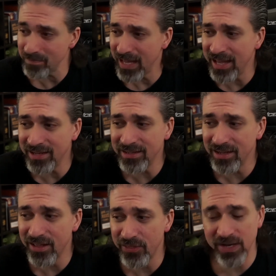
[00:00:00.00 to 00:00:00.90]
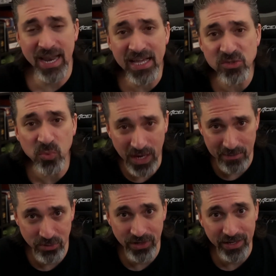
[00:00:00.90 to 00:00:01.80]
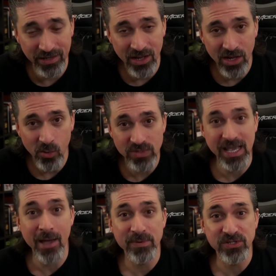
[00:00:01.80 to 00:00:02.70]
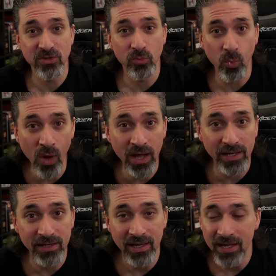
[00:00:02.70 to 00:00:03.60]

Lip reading: And the next one I put in was episode one.